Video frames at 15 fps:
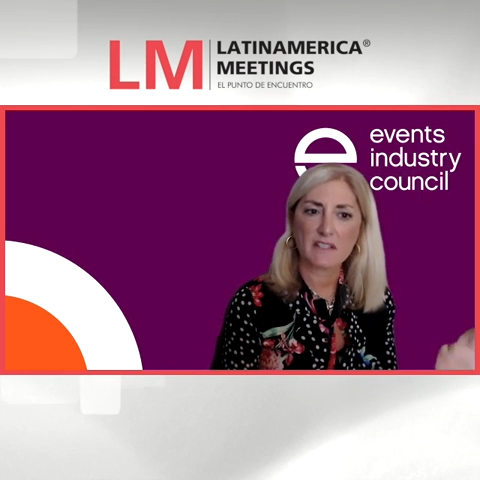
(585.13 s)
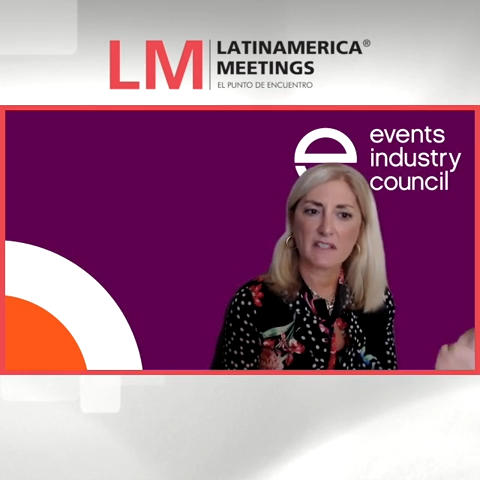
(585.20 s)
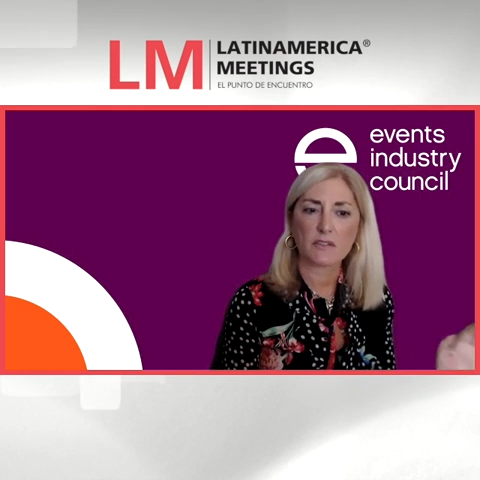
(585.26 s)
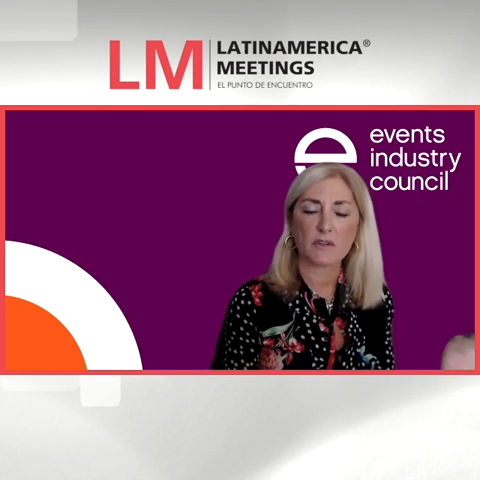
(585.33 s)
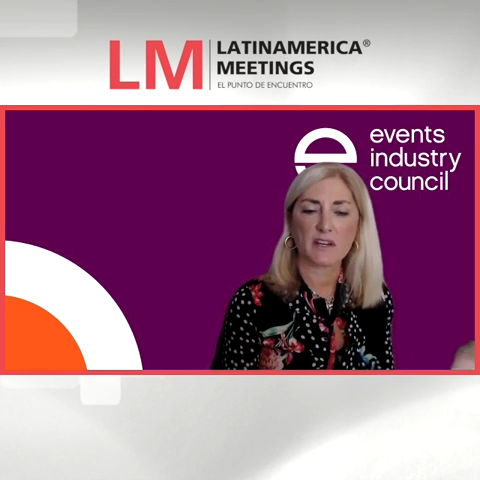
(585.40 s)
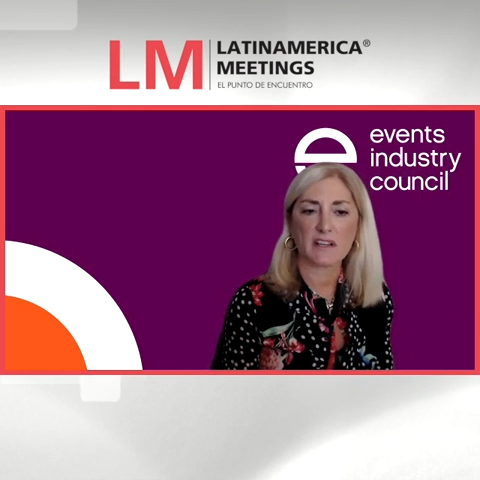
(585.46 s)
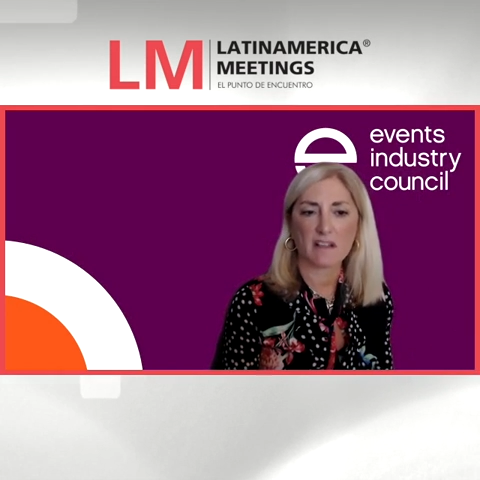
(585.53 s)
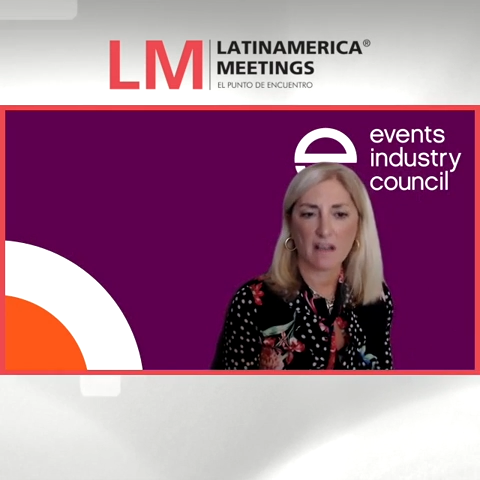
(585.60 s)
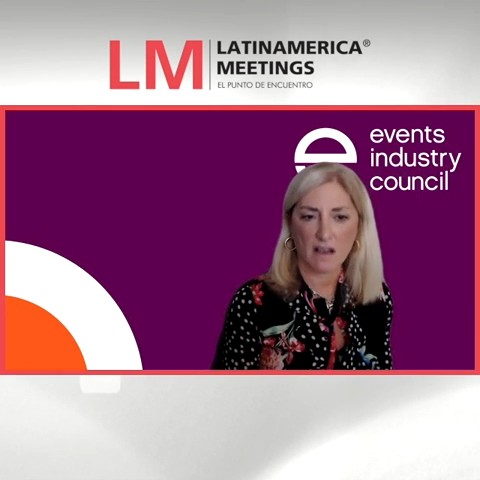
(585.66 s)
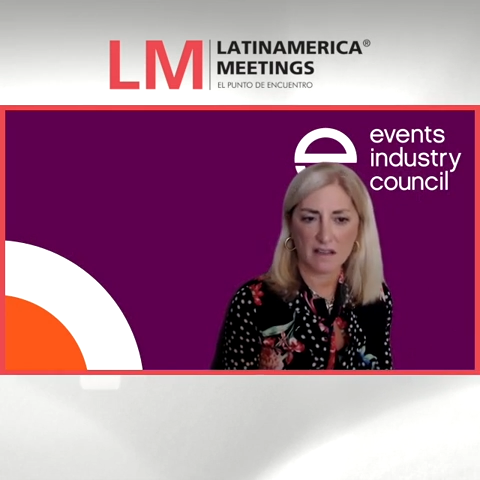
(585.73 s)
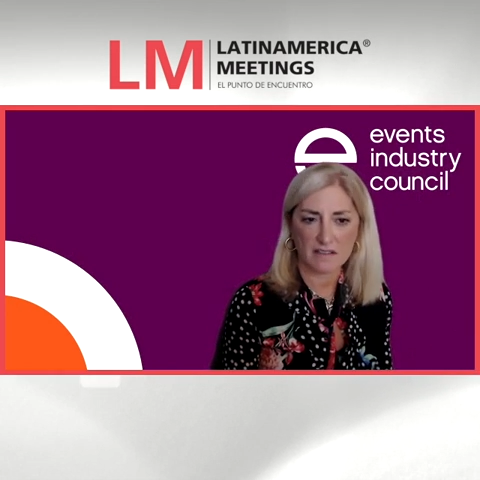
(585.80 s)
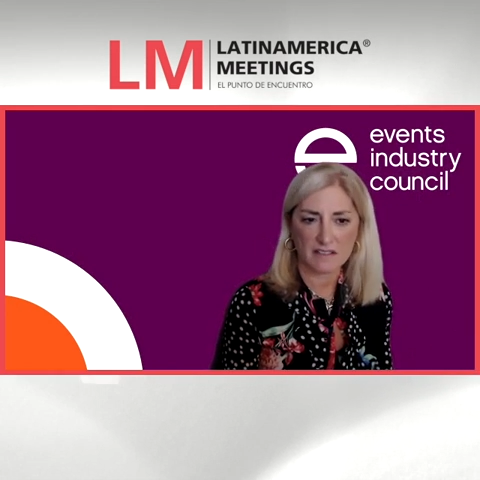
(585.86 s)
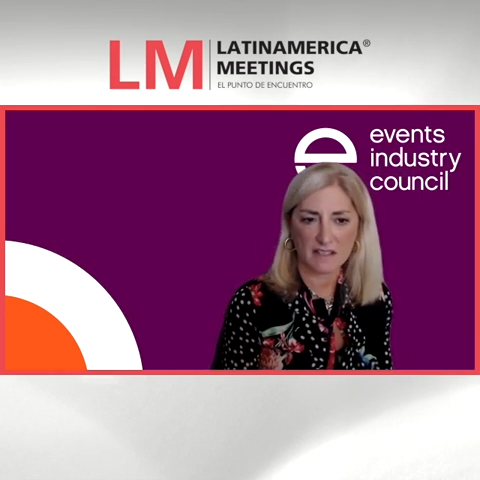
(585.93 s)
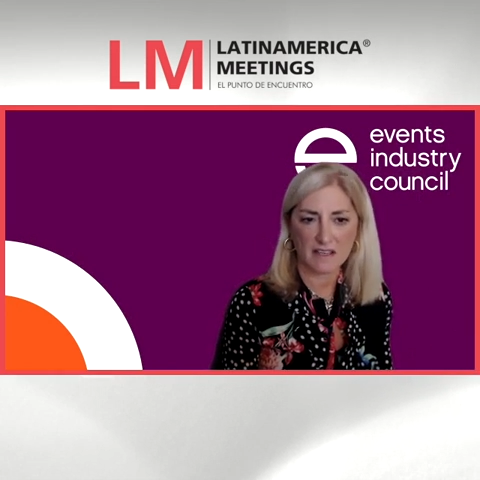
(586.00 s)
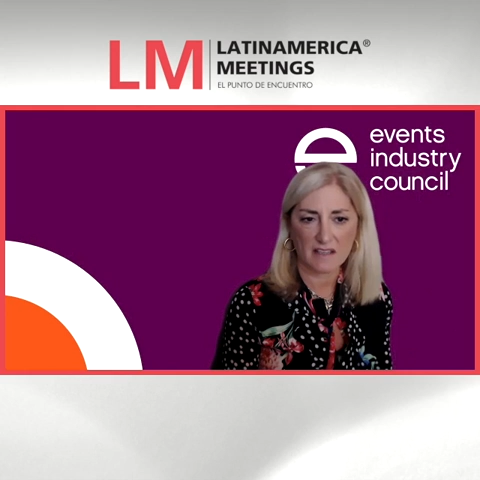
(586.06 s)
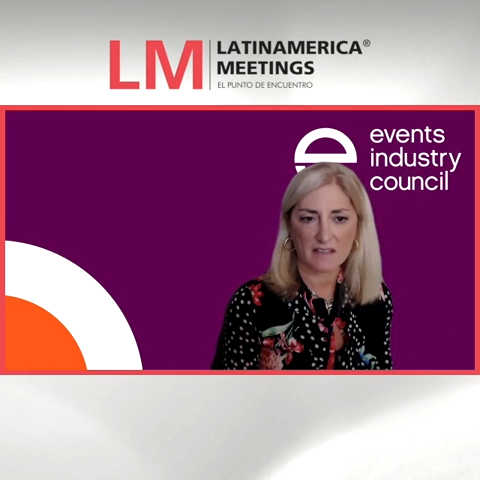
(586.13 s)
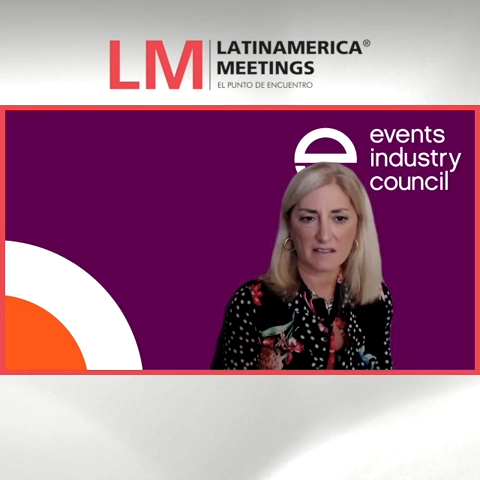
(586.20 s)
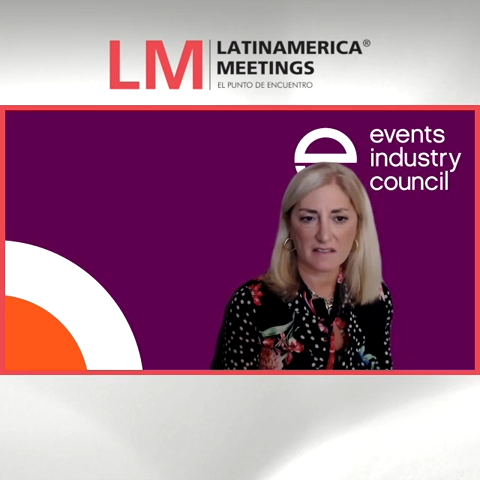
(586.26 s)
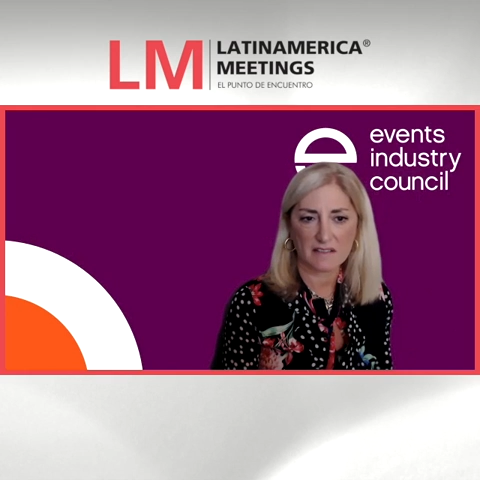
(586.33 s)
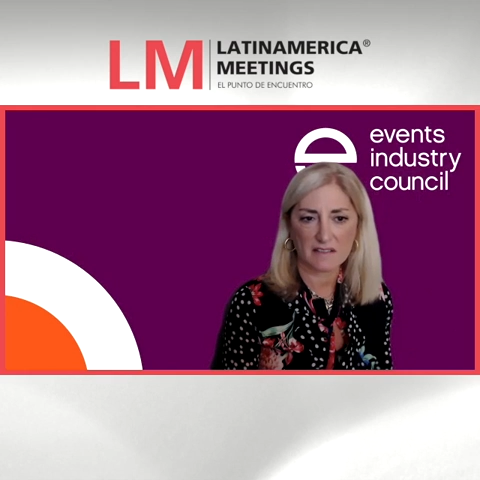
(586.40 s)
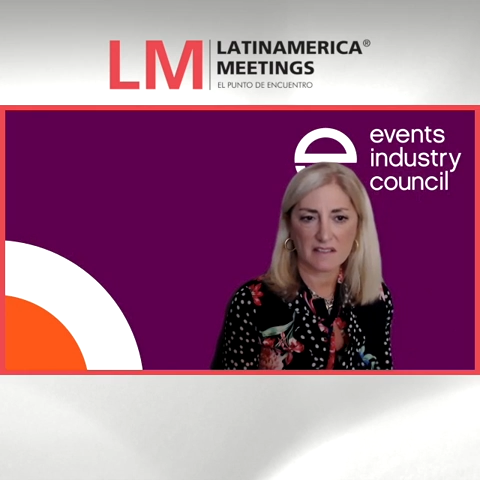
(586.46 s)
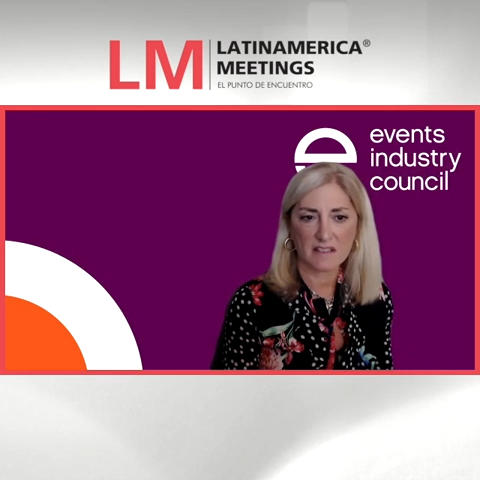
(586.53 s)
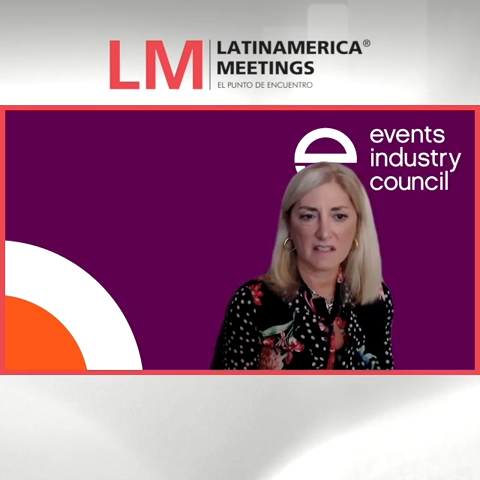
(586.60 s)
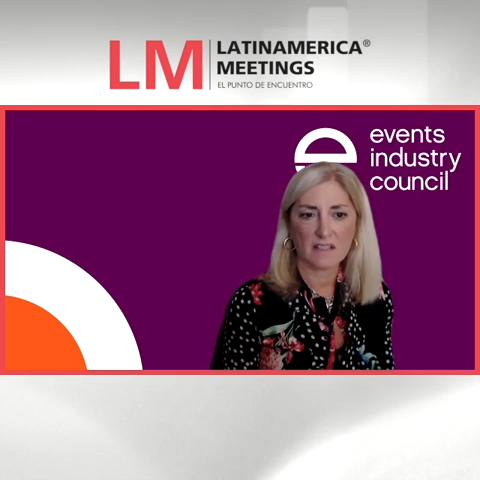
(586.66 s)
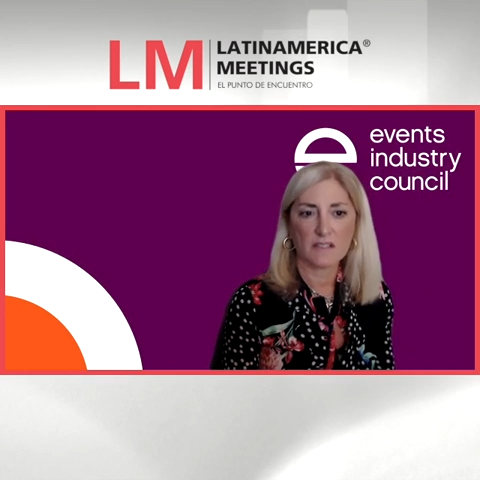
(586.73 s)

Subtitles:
then create context